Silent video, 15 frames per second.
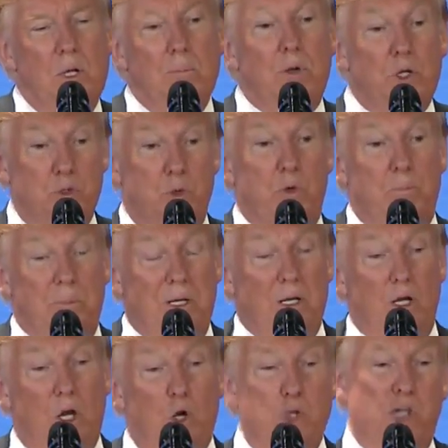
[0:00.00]
because we've been
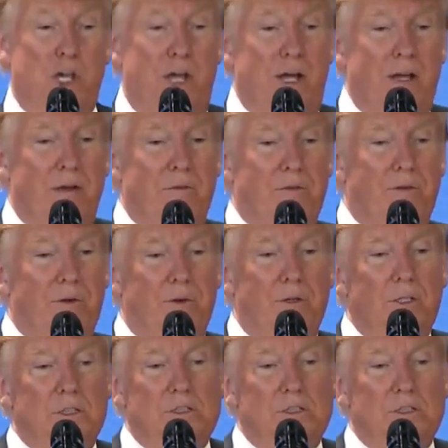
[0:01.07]
negotiating for